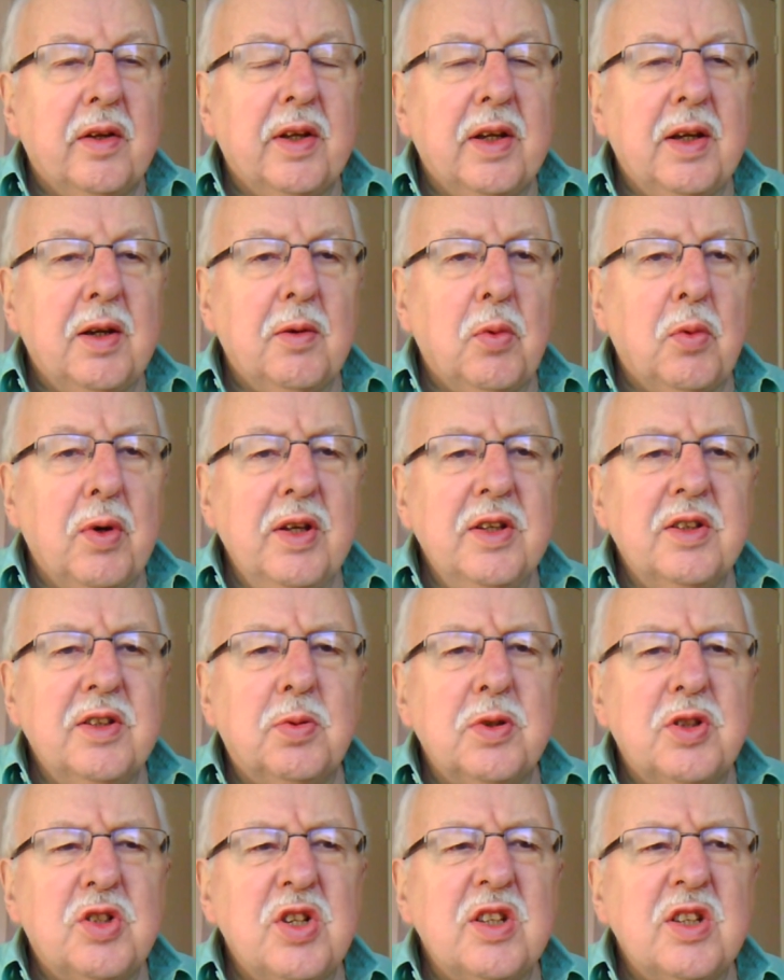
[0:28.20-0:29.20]
The winds
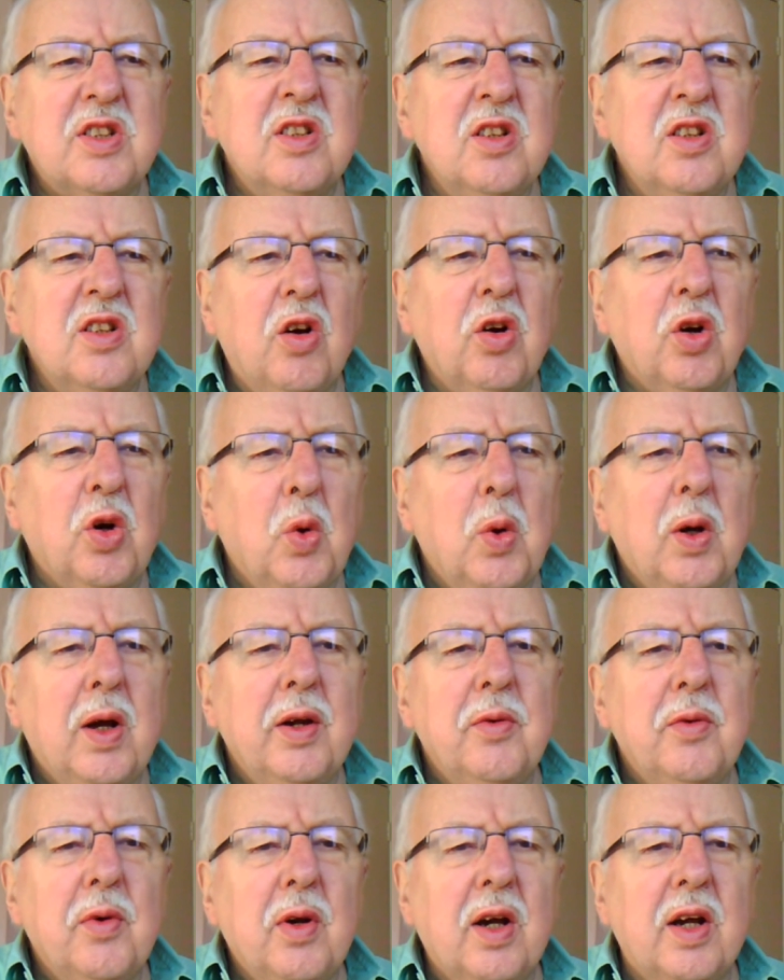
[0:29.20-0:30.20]
were just not
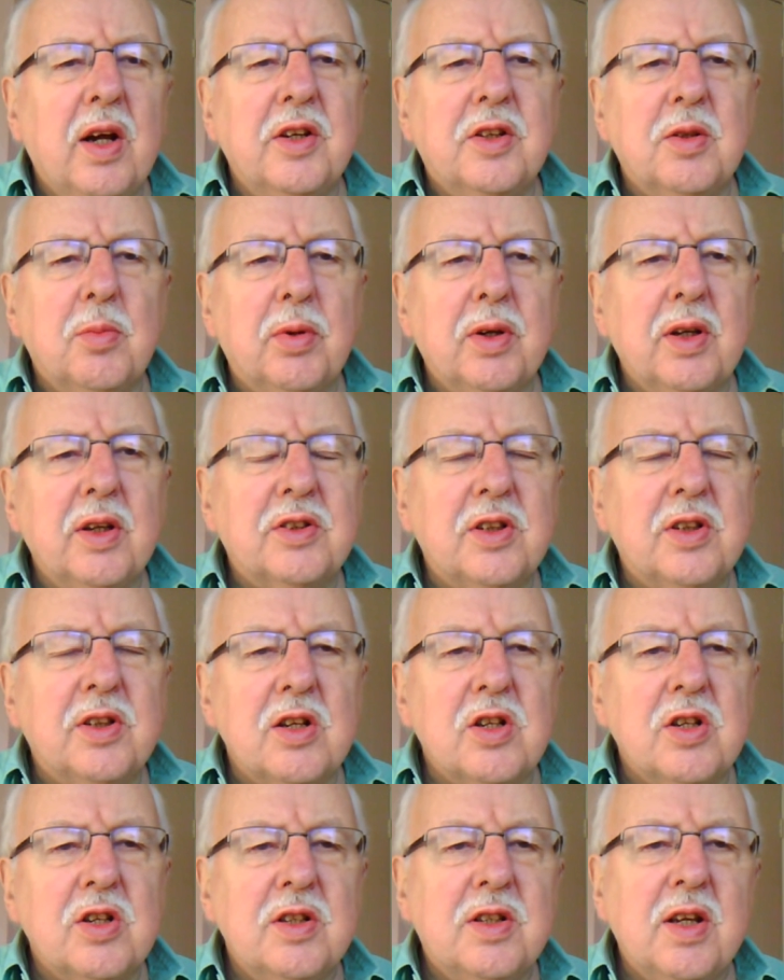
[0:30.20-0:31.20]
quite right to bring
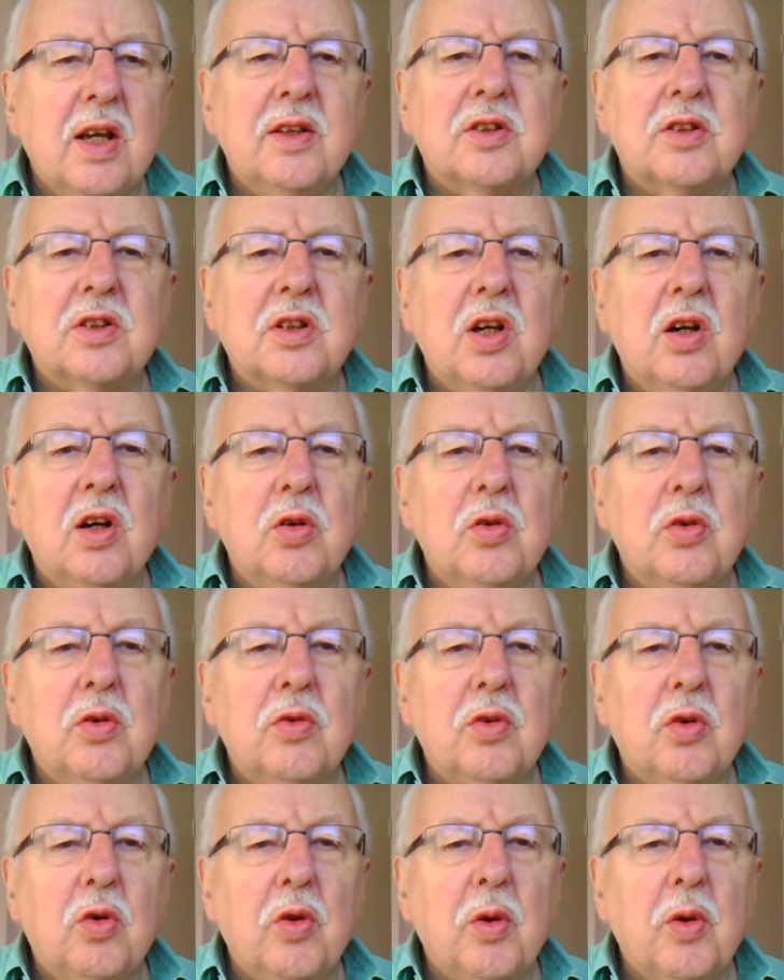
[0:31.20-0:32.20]
such intense
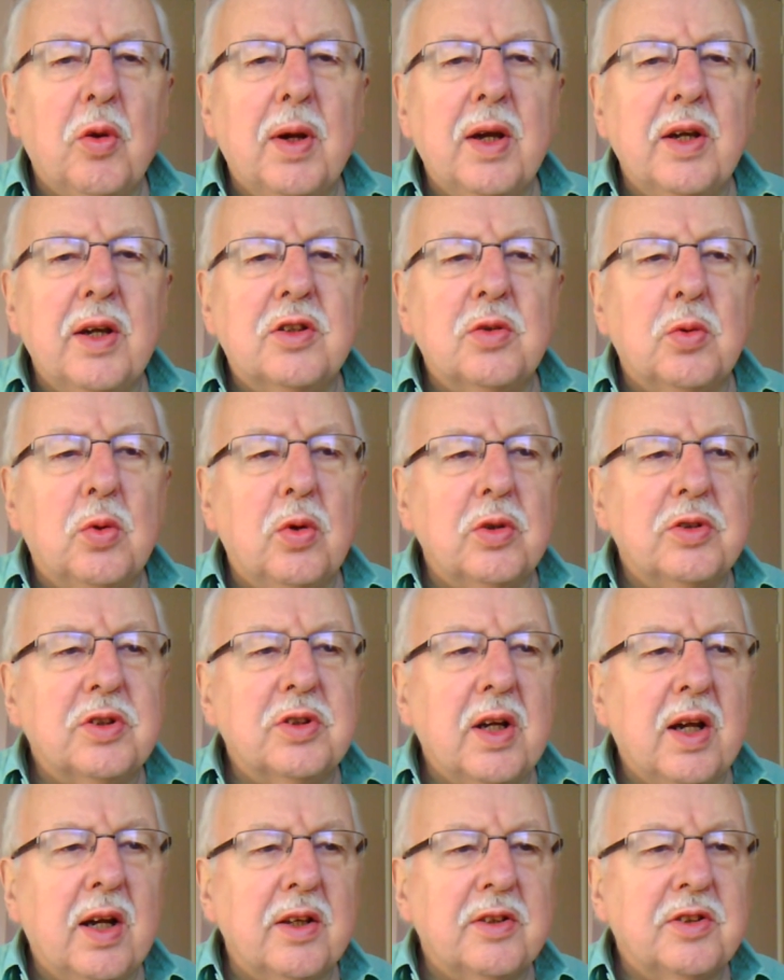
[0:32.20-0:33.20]
cold all the way towards
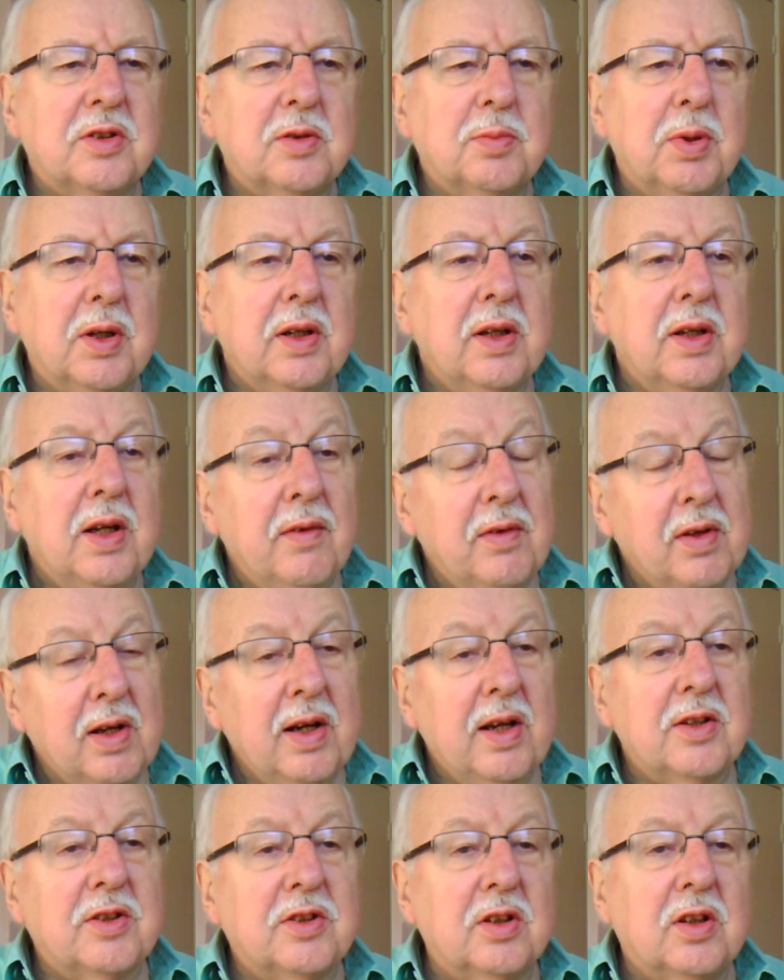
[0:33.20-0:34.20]
us, but
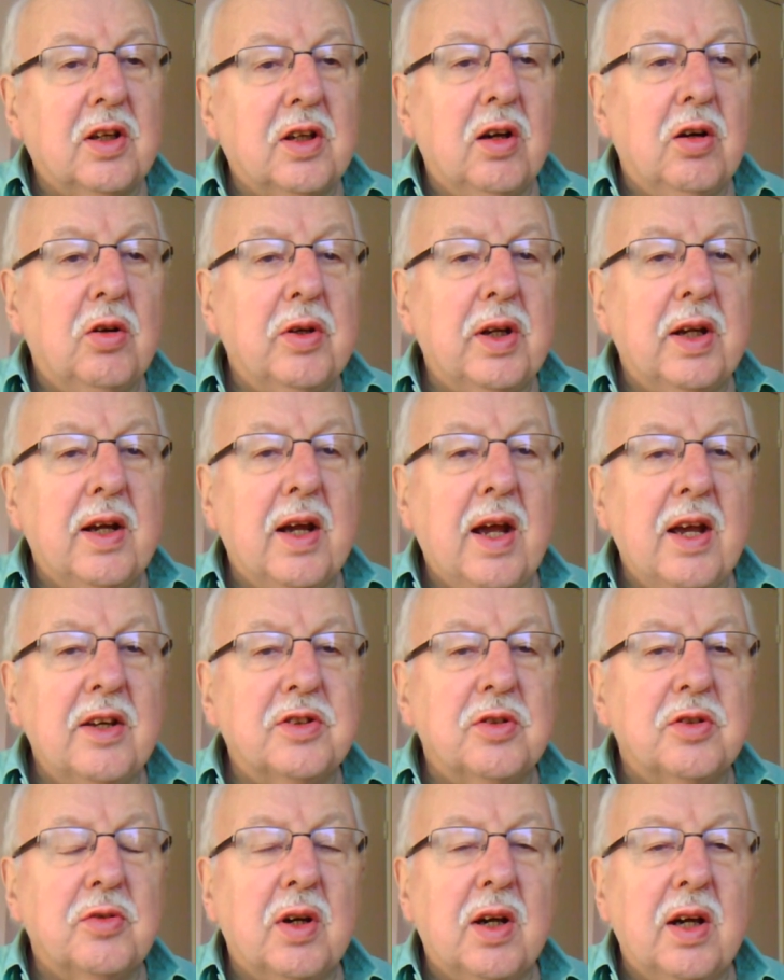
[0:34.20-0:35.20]
nevertheless the cold air
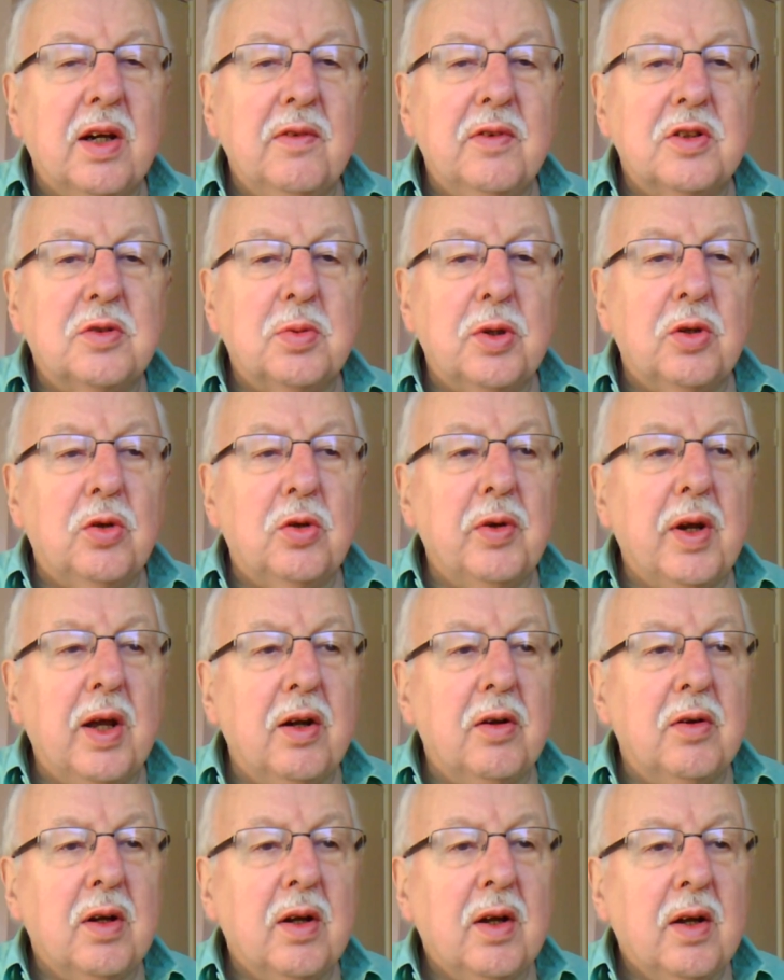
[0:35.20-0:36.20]
has arrived, as we all
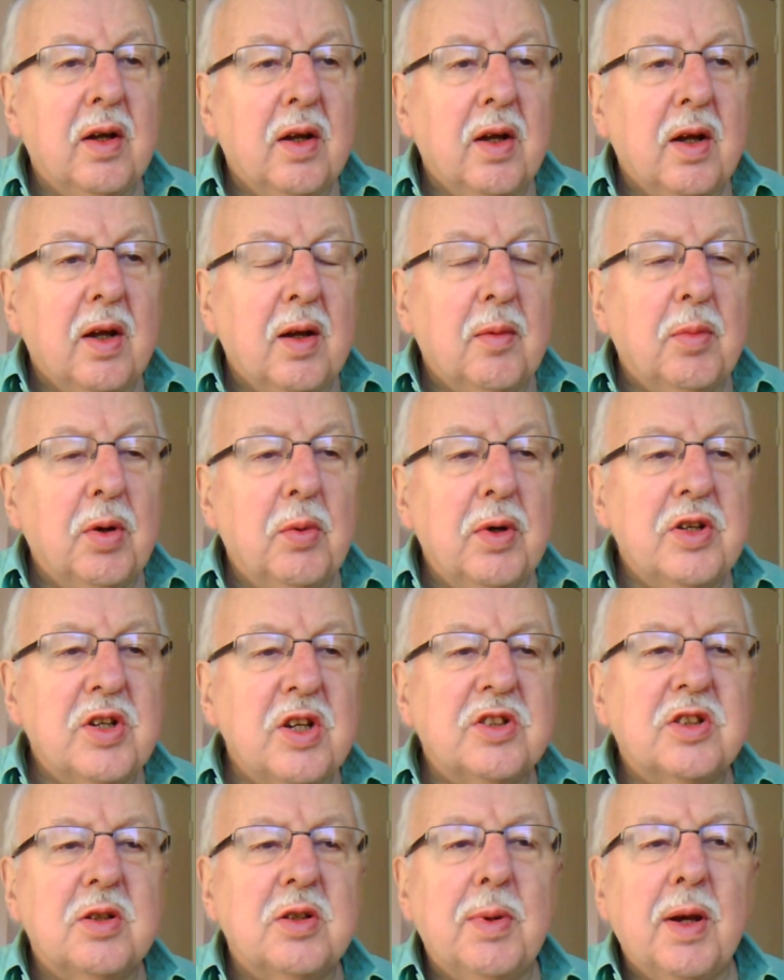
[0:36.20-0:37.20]
know, but we're
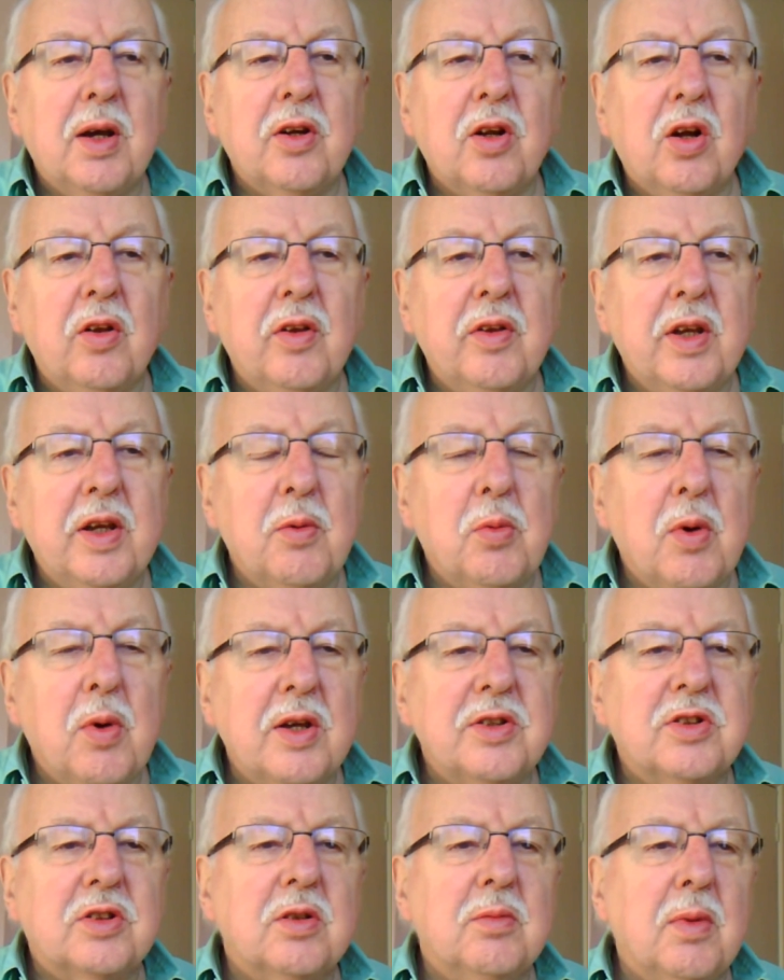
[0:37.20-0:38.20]
just about on the
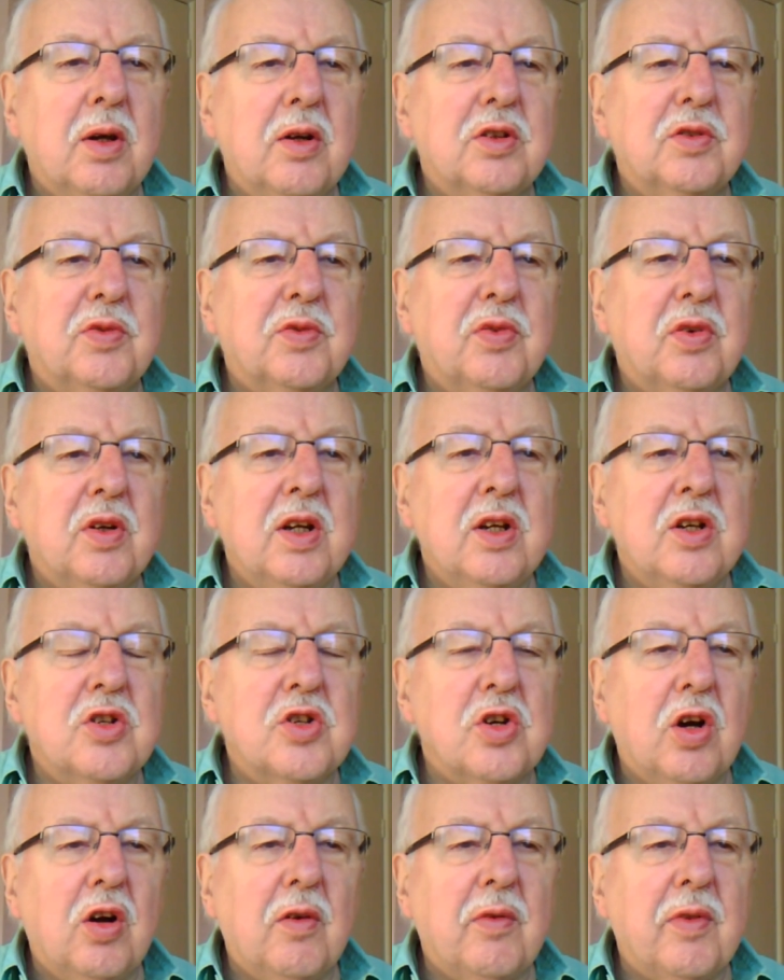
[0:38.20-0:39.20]
westernmost
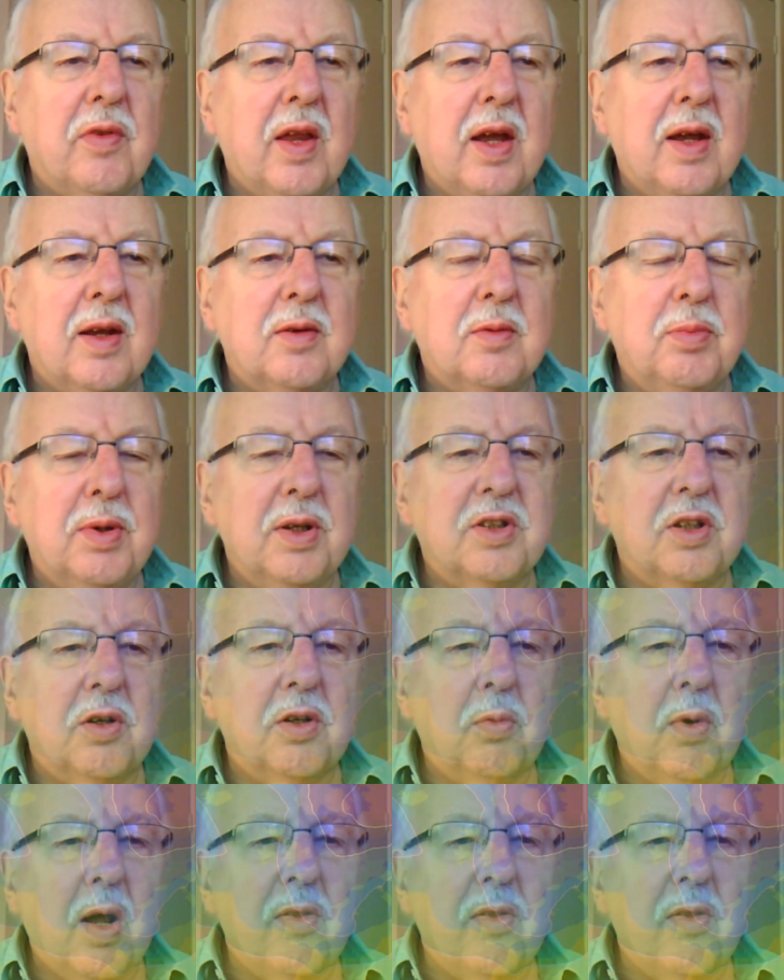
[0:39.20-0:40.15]
fringe of that bitter